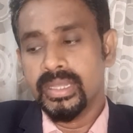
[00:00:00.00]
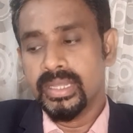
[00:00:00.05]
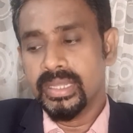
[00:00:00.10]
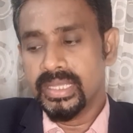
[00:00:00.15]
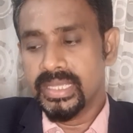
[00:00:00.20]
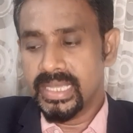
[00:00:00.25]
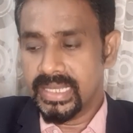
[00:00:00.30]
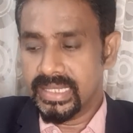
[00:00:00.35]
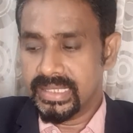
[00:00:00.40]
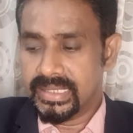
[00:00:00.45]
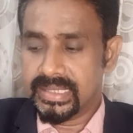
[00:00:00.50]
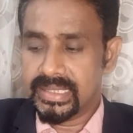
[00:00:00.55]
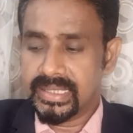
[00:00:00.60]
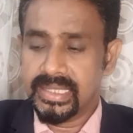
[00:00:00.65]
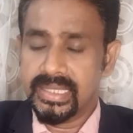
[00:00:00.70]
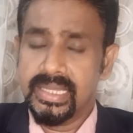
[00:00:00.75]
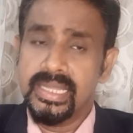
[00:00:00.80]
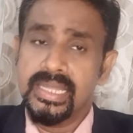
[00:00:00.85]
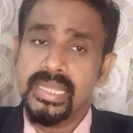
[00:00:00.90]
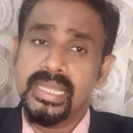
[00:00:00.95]

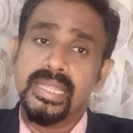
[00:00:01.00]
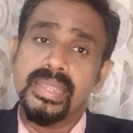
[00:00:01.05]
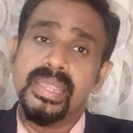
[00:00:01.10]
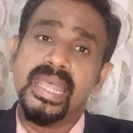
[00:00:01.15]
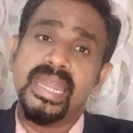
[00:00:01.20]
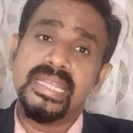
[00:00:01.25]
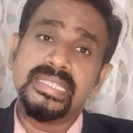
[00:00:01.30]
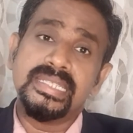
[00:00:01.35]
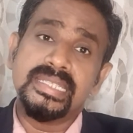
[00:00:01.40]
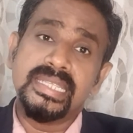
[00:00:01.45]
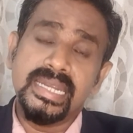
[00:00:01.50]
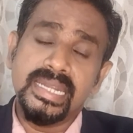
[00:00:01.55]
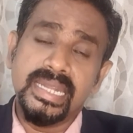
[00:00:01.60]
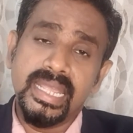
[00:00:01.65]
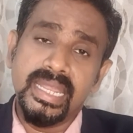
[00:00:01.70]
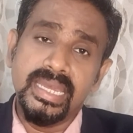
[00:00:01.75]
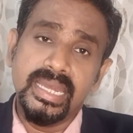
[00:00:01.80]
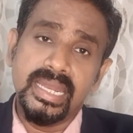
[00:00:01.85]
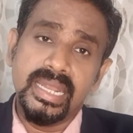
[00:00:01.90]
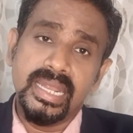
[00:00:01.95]
Yes, there are
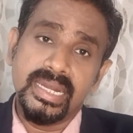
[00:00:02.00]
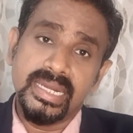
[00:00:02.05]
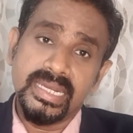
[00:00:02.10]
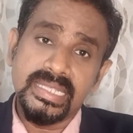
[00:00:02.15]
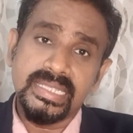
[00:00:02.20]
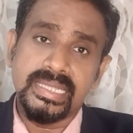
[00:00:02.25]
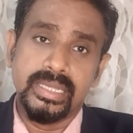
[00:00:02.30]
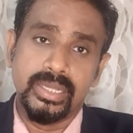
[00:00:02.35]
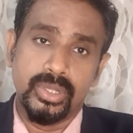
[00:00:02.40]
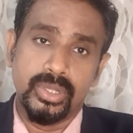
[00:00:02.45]
certain risk